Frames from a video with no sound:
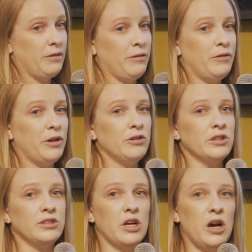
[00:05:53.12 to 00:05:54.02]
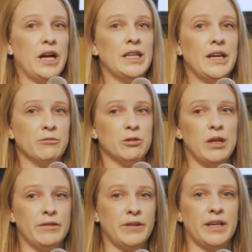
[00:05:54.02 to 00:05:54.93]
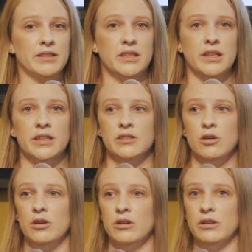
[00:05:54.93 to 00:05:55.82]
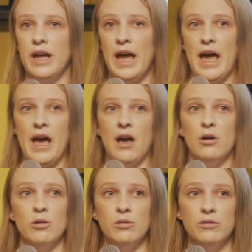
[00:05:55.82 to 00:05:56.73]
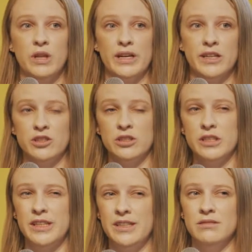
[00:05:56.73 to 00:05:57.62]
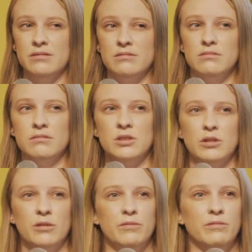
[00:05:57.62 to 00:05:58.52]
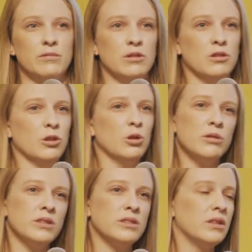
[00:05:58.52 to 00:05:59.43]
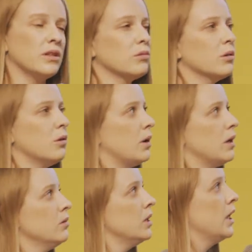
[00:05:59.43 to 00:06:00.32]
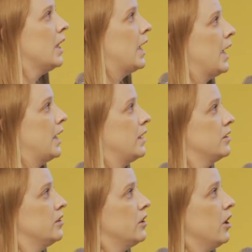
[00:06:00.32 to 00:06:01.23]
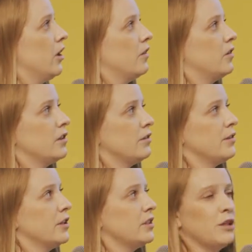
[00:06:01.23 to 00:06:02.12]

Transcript: a few just to highlight real life case studies on how that actually sort of looks in the real world and the diversity